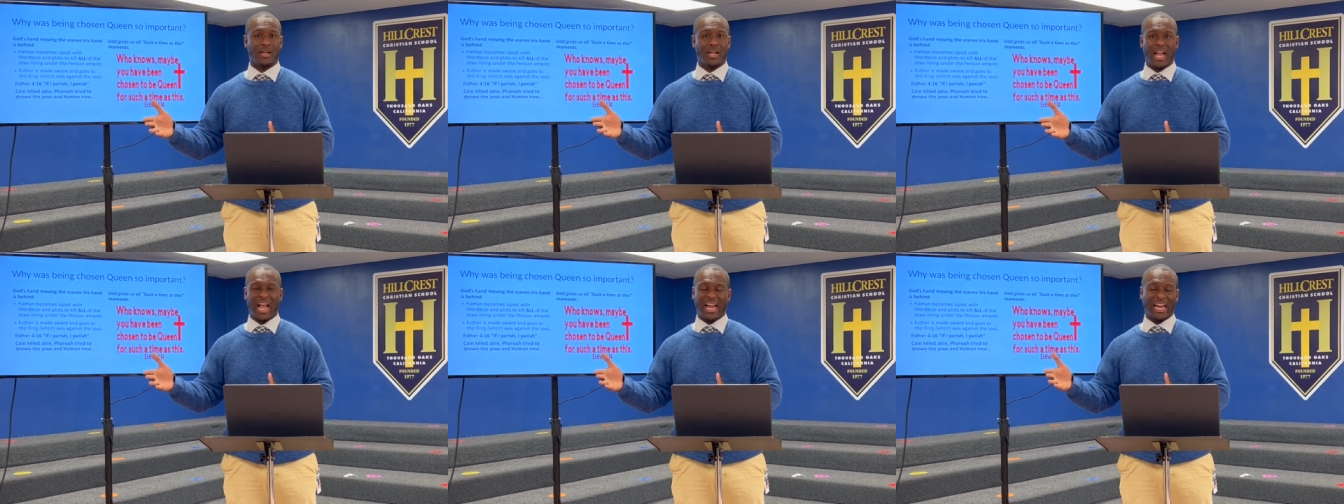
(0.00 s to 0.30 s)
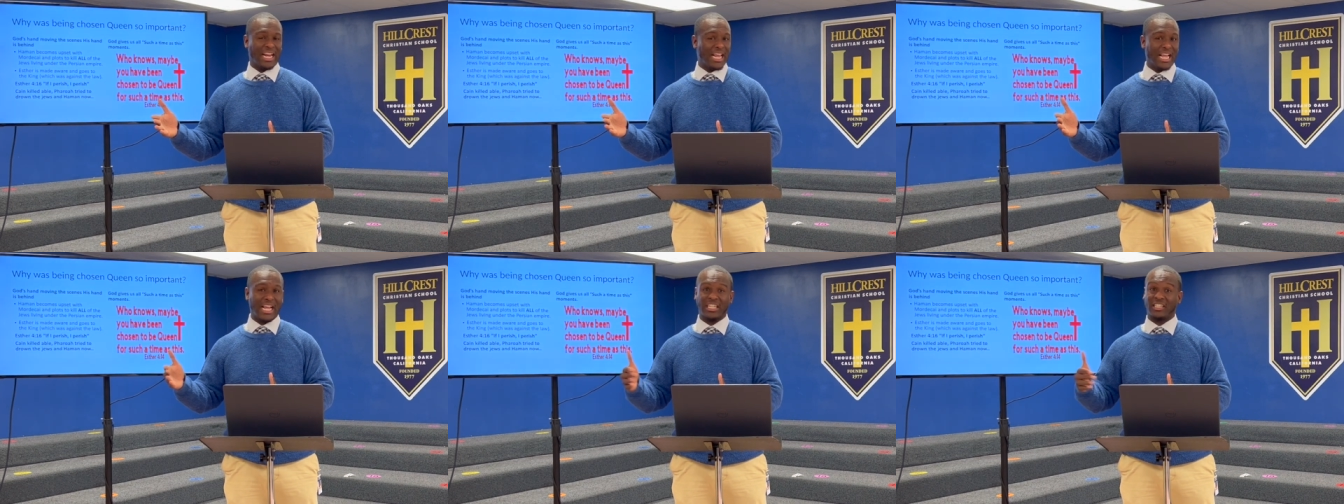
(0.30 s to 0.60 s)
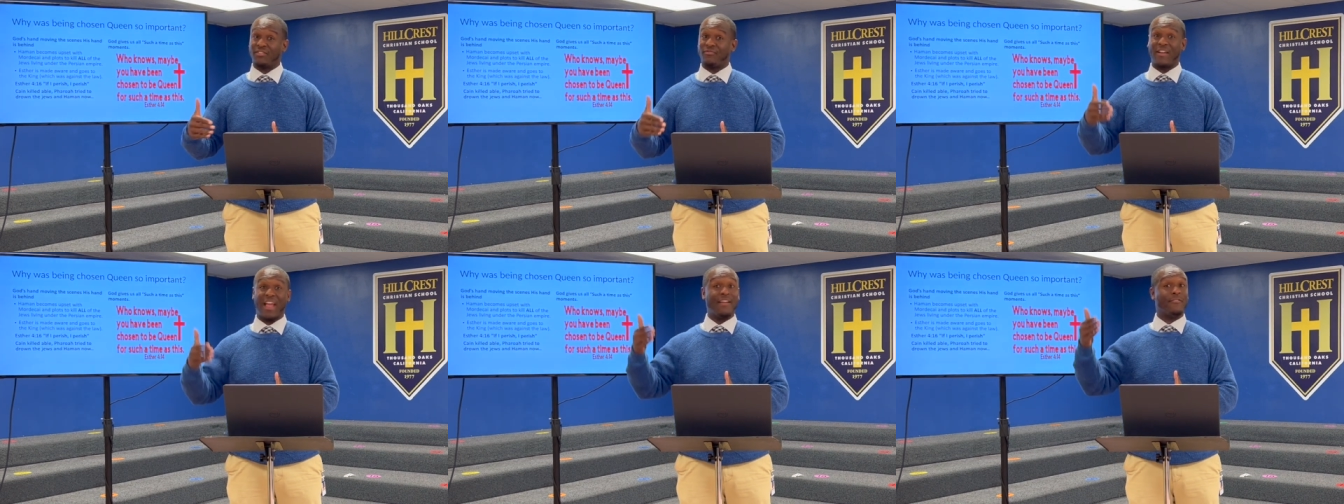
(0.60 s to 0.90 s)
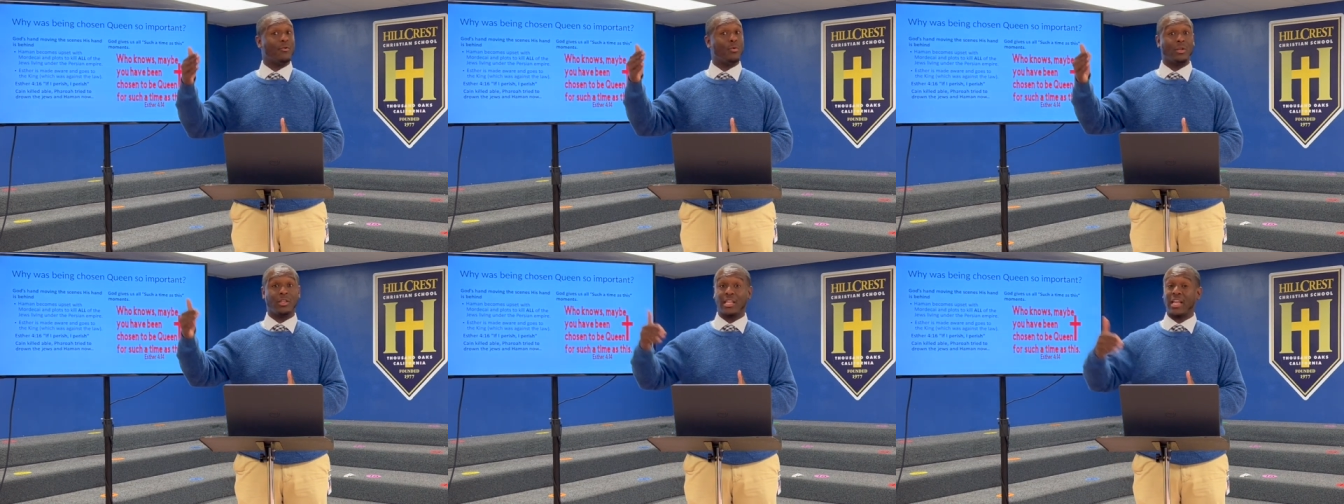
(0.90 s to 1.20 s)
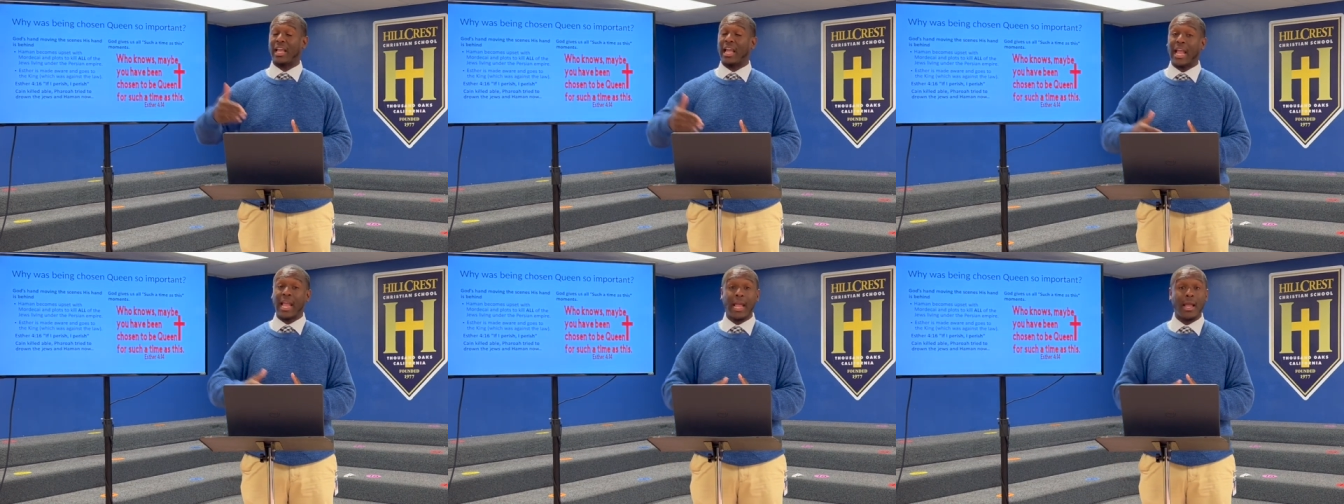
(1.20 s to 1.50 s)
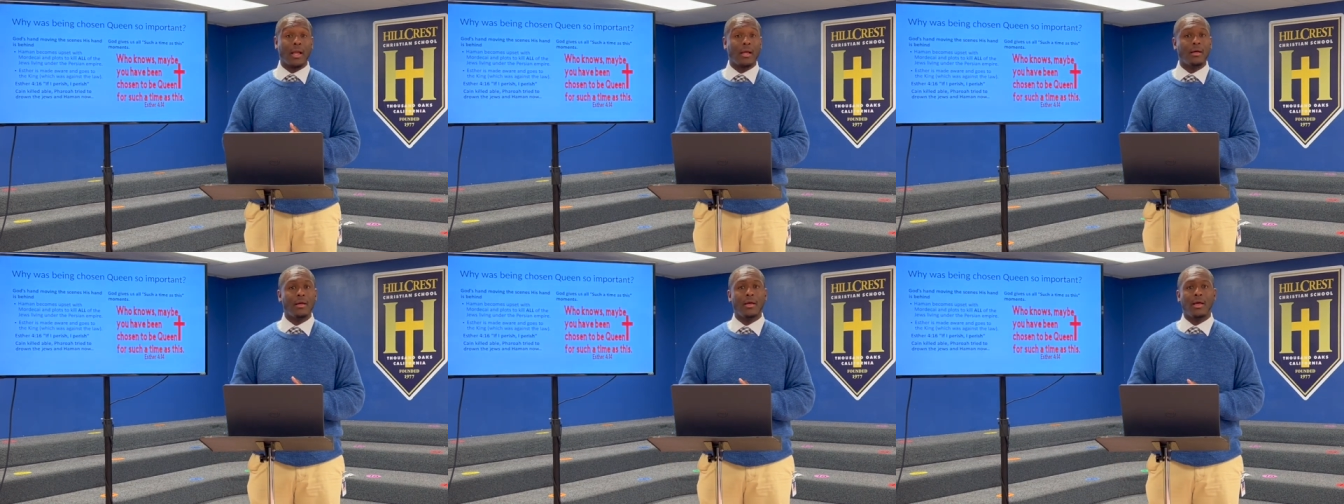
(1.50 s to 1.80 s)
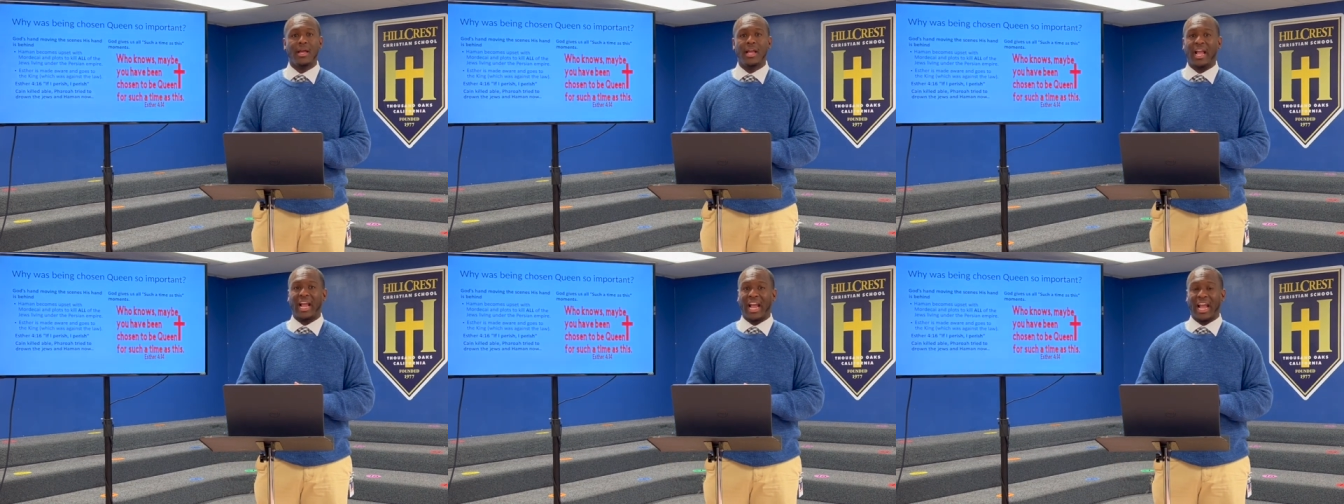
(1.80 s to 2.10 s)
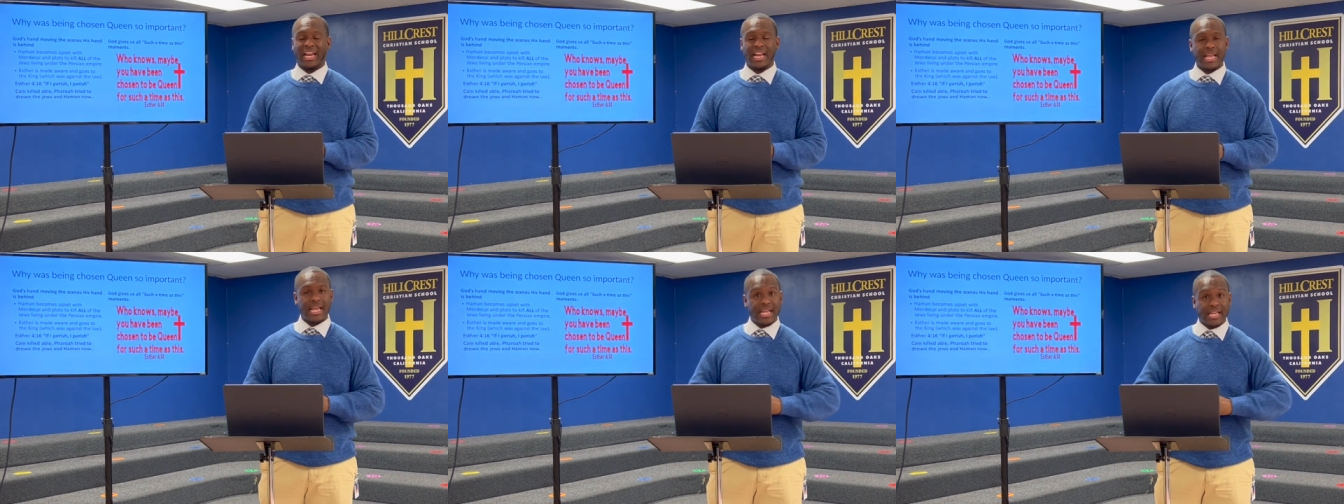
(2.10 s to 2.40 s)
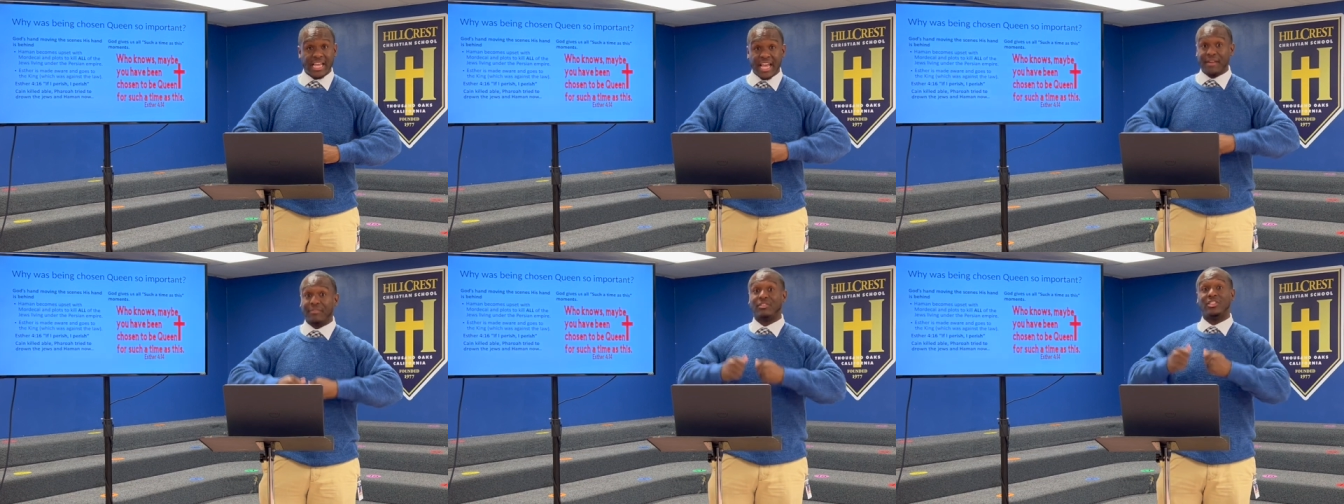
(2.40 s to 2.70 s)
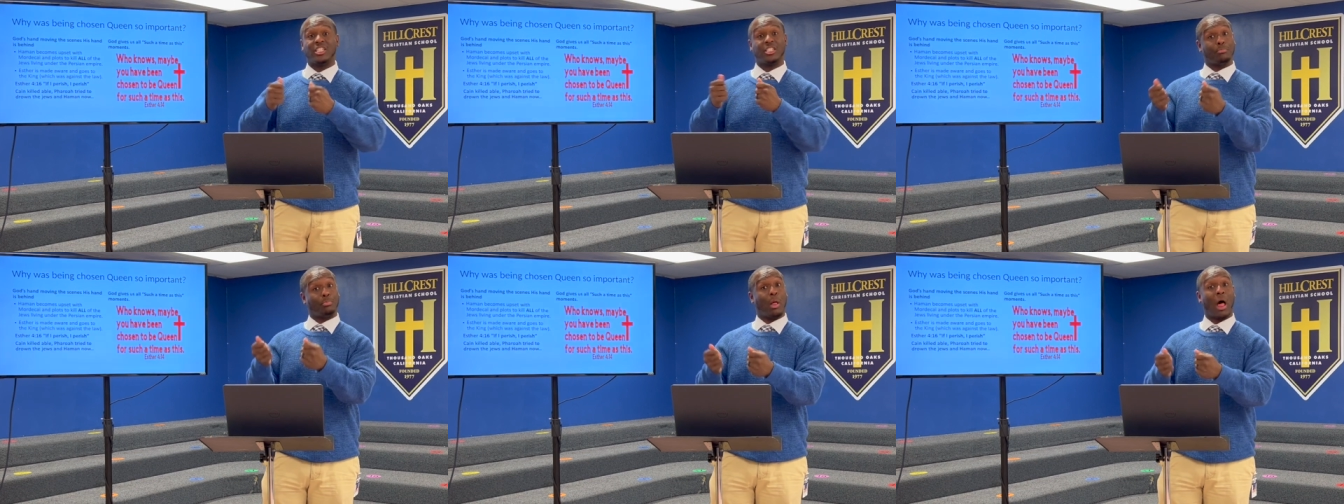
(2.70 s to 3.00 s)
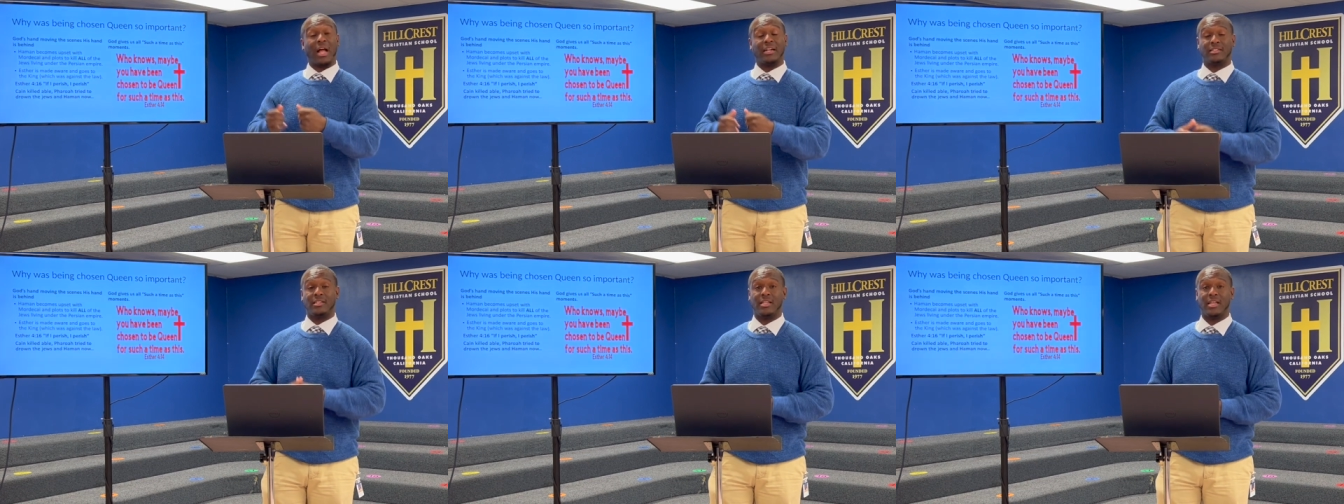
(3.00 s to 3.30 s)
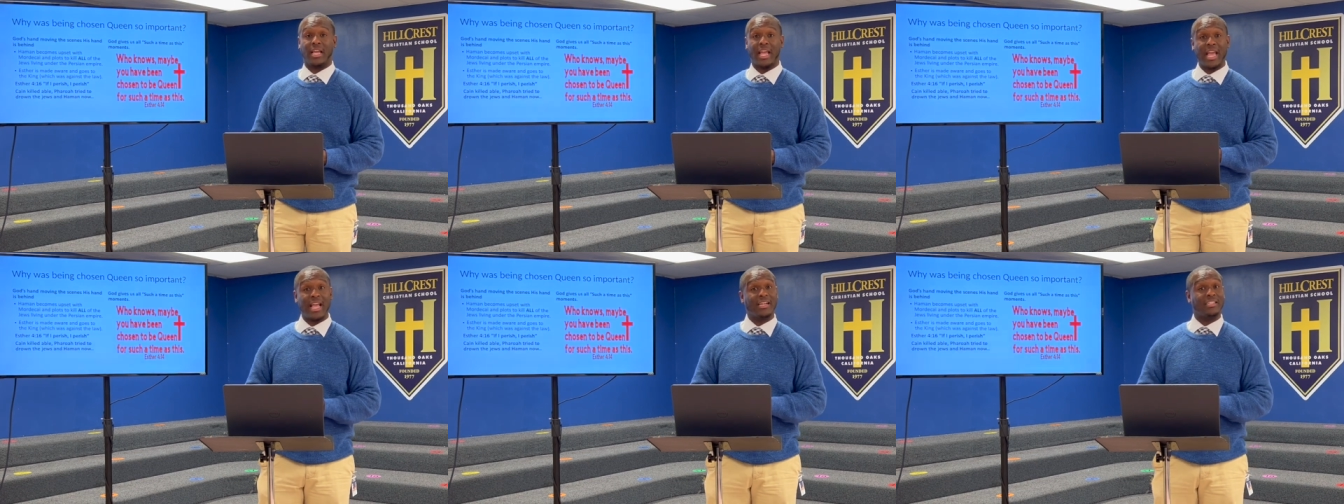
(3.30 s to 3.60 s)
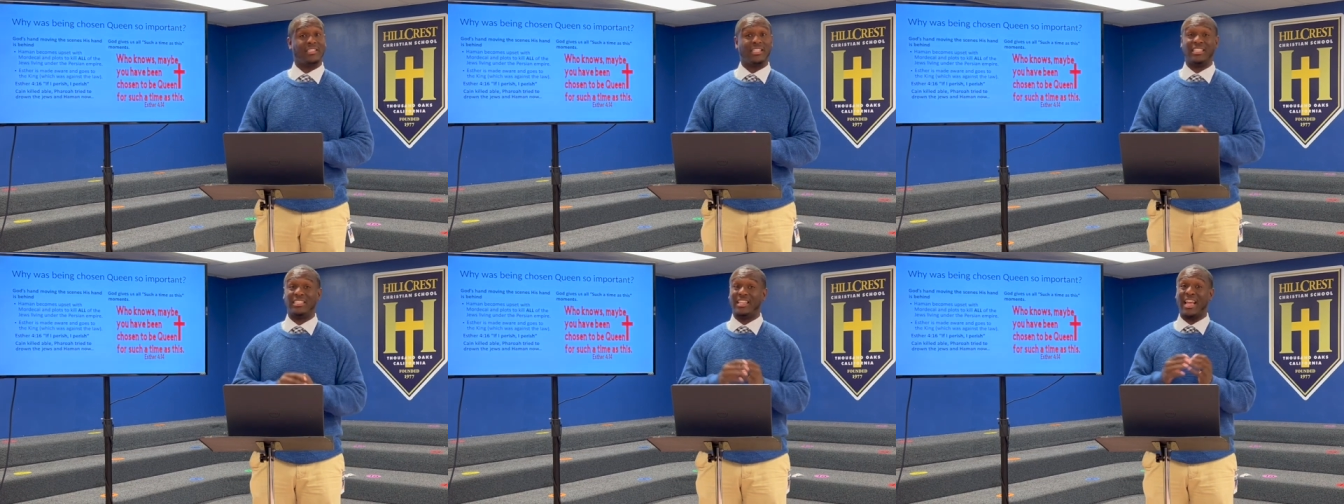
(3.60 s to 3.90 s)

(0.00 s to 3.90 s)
And he gets favor with the king and he gives this plot to the king and says,